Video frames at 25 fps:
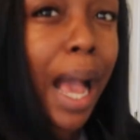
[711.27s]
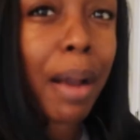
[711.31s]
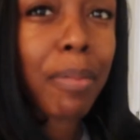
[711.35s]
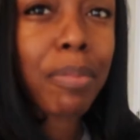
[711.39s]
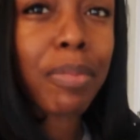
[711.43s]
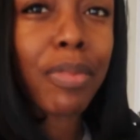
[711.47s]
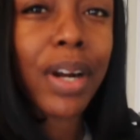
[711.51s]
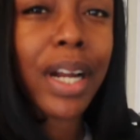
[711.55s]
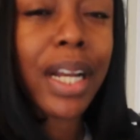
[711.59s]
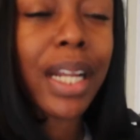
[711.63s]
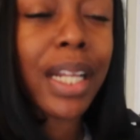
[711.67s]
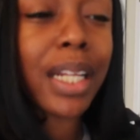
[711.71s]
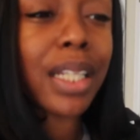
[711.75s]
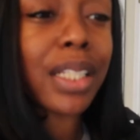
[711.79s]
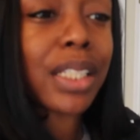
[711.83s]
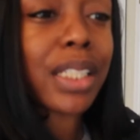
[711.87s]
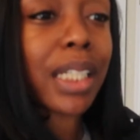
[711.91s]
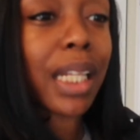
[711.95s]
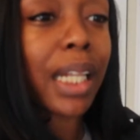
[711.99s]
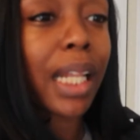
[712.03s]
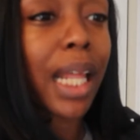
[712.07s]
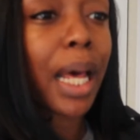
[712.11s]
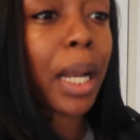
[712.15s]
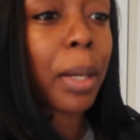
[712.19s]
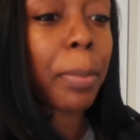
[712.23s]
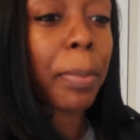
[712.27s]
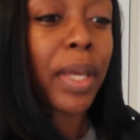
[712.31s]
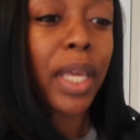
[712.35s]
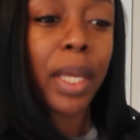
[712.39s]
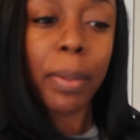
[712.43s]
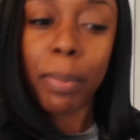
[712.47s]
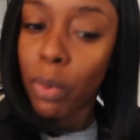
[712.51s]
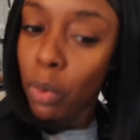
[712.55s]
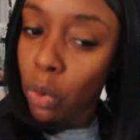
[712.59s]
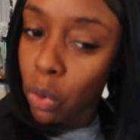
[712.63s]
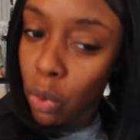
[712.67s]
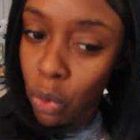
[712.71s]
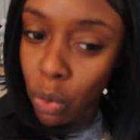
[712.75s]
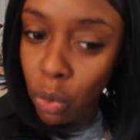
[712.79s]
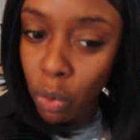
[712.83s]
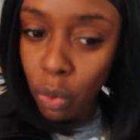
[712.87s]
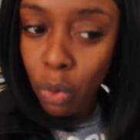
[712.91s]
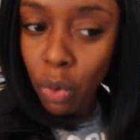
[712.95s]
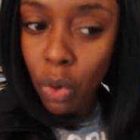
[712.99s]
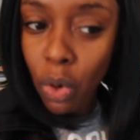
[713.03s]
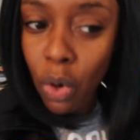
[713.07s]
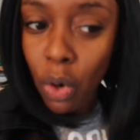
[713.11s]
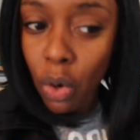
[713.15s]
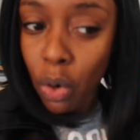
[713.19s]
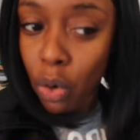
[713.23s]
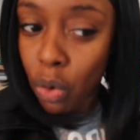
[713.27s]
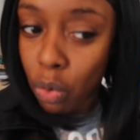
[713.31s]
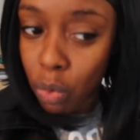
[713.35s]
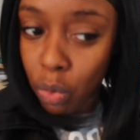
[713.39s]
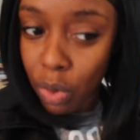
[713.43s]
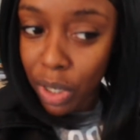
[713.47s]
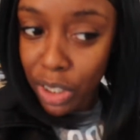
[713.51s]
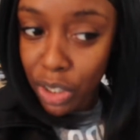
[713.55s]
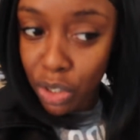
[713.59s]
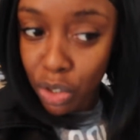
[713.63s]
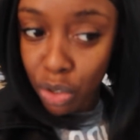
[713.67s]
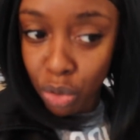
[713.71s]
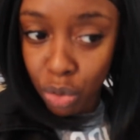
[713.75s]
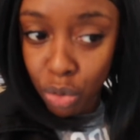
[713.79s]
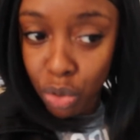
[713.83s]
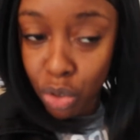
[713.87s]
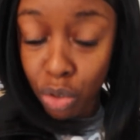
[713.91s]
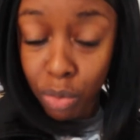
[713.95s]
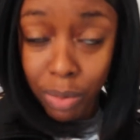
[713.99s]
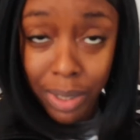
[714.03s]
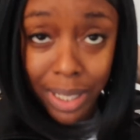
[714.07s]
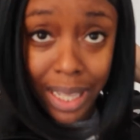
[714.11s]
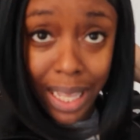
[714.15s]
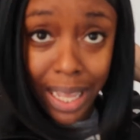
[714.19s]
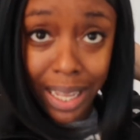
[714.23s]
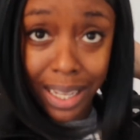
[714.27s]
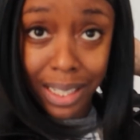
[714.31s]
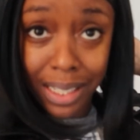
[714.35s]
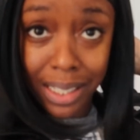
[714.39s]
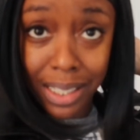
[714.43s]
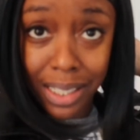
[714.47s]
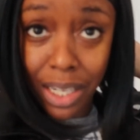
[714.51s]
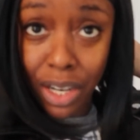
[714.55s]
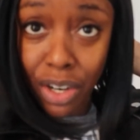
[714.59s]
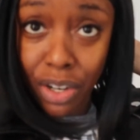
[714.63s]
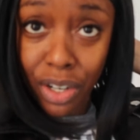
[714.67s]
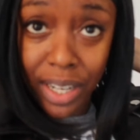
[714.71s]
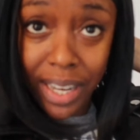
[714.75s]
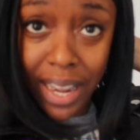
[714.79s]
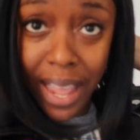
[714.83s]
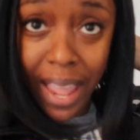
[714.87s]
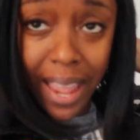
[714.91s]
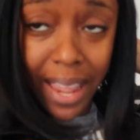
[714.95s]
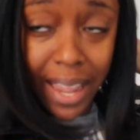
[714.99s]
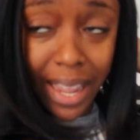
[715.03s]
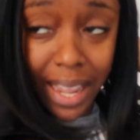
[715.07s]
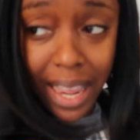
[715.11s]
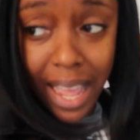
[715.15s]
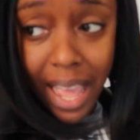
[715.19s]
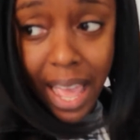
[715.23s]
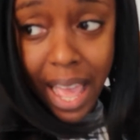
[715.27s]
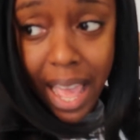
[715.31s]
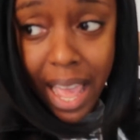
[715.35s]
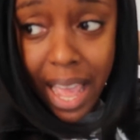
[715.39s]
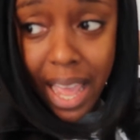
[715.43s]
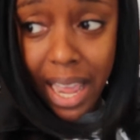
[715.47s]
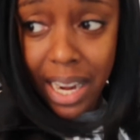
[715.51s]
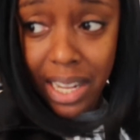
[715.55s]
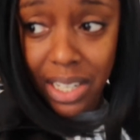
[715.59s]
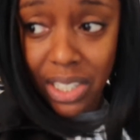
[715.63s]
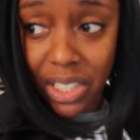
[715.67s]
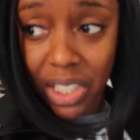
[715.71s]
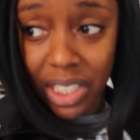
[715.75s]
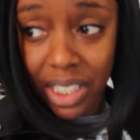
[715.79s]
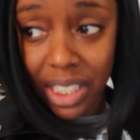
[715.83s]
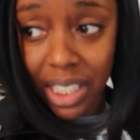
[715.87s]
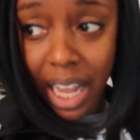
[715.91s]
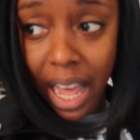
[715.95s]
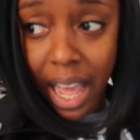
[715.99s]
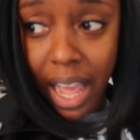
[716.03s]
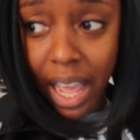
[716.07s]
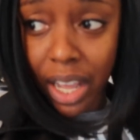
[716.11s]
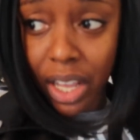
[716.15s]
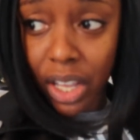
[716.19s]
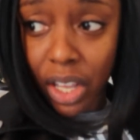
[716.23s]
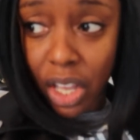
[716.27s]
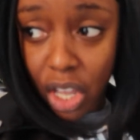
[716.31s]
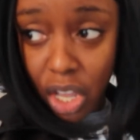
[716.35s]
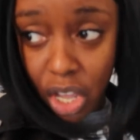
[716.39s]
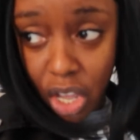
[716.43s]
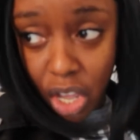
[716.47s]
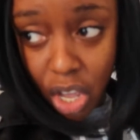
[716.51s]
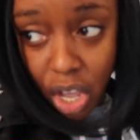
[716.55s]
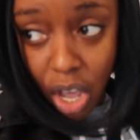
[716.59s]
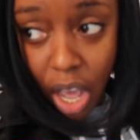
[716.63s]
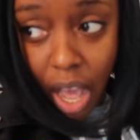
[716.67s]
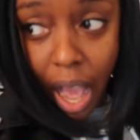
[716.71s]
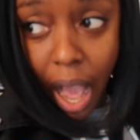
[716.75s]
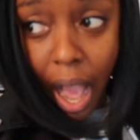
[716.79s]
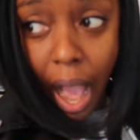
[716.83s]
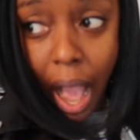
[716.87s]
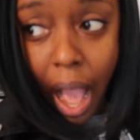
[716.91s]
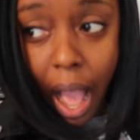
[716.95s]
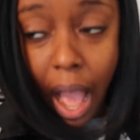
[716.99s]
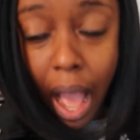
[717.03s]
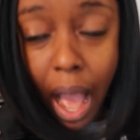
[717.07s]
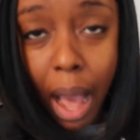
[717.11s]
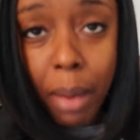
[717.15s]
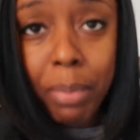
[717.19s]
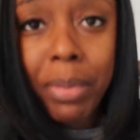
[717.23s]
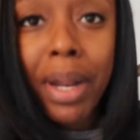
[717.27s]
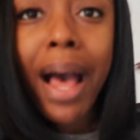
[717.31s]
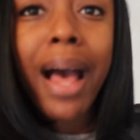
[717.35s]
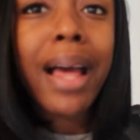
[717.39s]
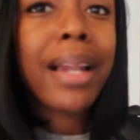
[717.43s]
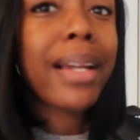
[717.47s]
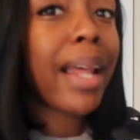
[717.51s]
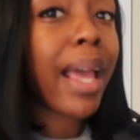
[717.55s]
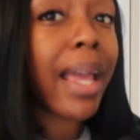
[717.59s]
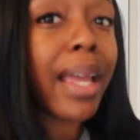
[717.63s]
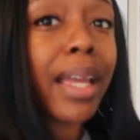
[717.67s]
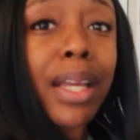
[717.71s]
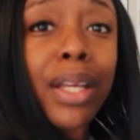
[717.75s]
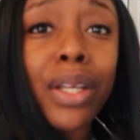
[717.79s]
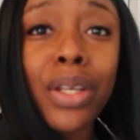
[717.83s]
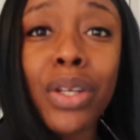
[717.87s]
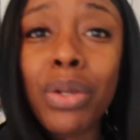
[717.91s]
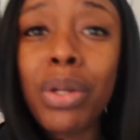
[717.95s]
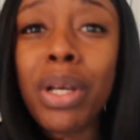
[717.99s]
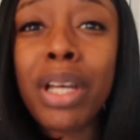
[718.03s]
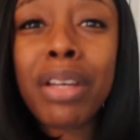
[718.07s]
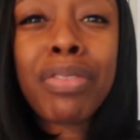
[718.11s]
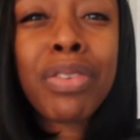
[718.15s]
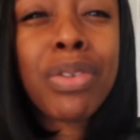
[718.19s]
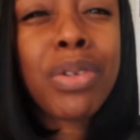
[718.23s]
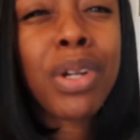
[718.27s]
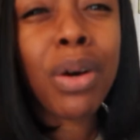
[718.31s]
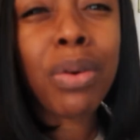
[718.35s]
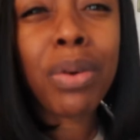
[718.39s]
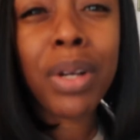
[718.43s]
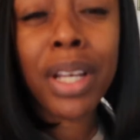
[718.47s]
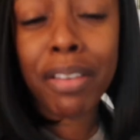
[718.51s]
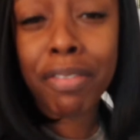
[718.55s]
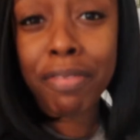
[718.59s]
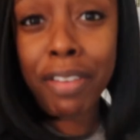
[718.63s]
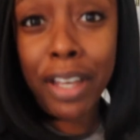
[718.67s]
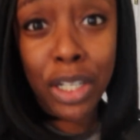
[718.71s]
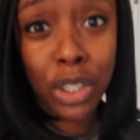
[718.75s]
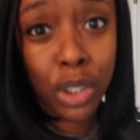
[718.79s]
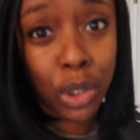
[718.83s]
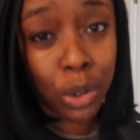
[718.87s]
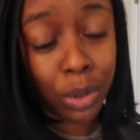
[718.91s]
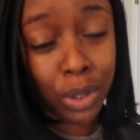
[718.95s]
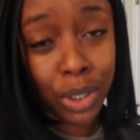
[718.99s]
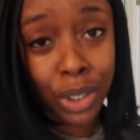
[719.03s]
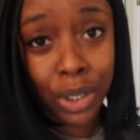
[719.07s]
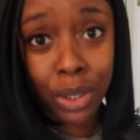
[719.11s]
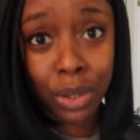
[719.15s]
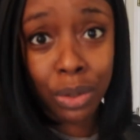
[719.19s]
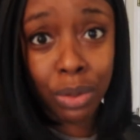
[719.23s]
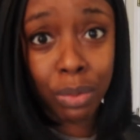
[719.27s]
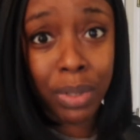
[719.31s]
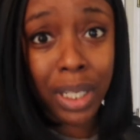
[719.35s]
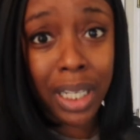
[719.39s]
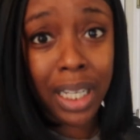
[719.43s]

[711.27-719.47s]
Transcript: I'm running into a lot of people who, who want to do what they consider date. And it's just like, I'm not dating you if you don't get facials, dude.